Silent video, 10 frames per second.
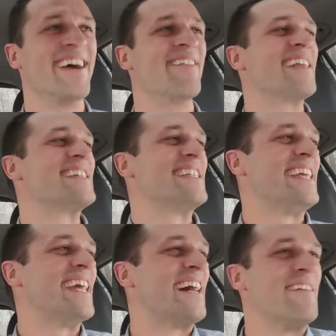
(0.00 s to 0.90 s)
Or
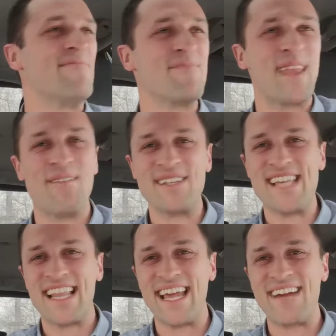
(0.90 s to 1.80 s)

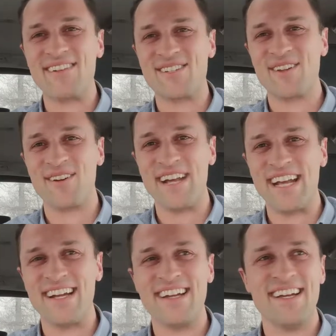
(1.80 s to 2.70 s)
what's that language
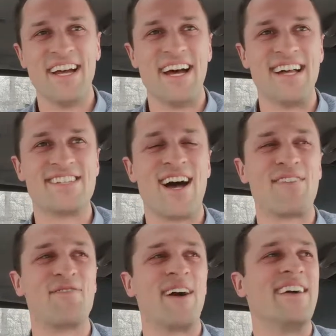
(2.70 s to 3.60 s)
learning
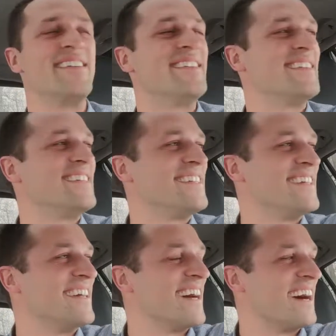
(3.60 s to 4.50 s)
software?
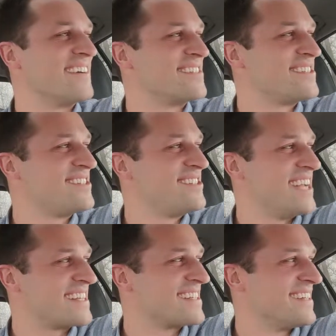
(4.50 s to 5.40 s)
Oh
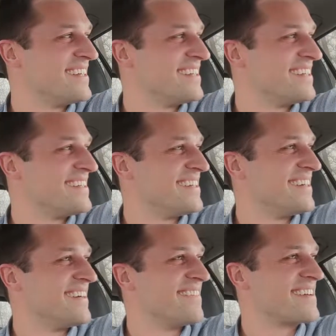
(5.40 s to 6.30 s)
shit.
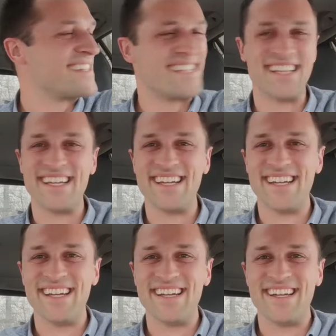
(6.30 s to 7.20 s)
What is the
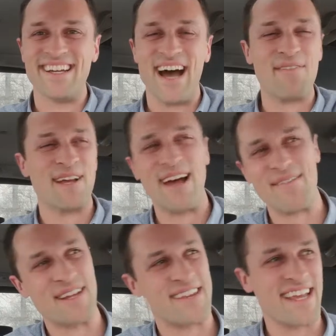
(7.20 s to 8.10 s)
I'm
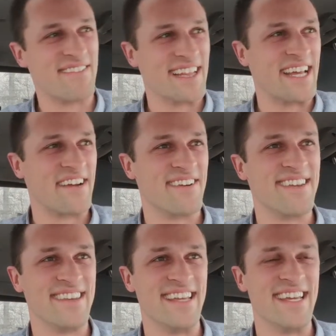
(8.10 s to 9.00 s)
gonna think of it later.
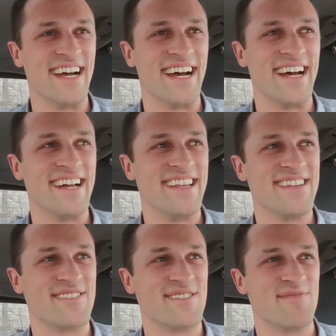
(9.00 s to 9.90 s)

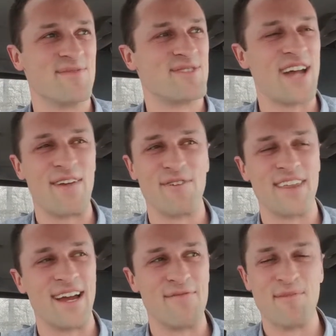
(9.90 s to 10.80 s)
There's some software
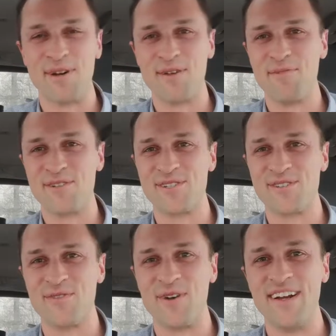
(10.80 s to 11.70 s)
that I remember
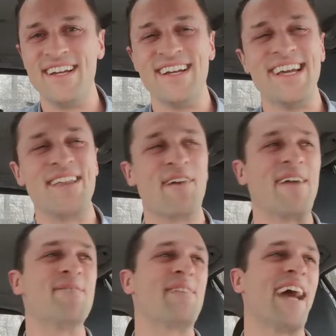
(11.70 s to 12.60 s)
commercials for. Either
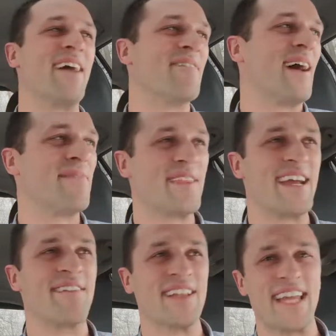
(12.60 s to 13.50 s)
way, yeah, I'm gonna
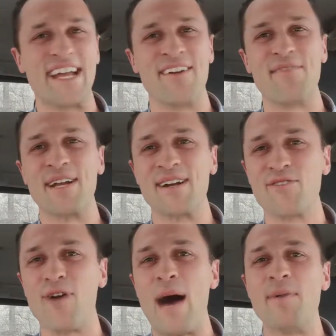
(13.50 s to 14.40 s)
think of it later. I'm gonna
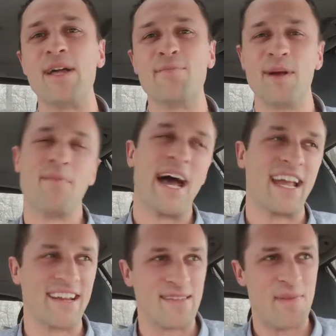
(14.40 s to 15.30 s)
crop it and put it
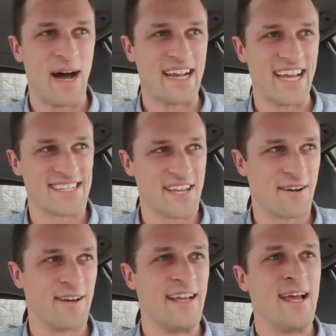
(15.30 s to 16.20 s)
back into the podcast
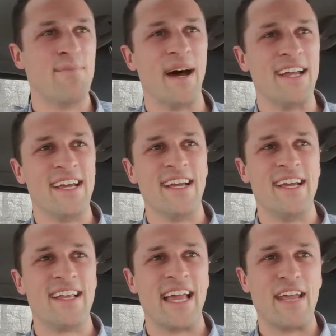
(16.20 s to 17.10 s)
later. But
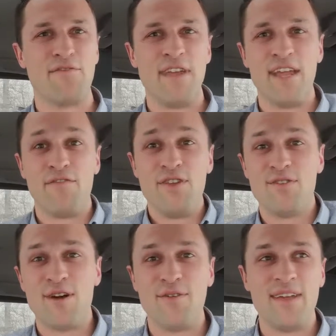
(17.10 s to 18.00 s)
Like
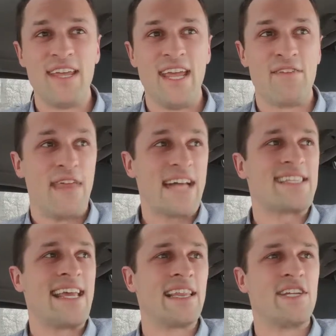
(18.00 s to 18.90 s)
if
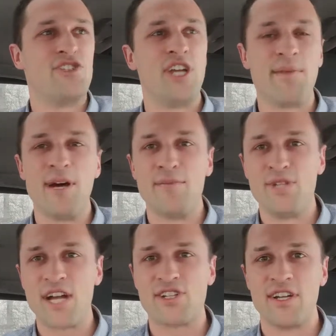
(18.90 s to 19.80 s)
that's a legitimate
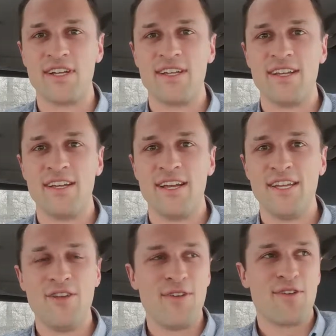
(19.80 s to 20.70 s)
objection,
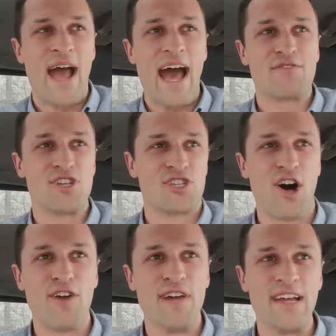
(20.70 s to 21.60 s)
you either have to
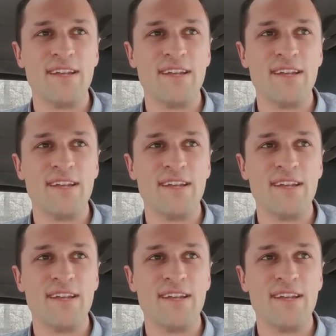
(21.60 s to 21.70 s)
solve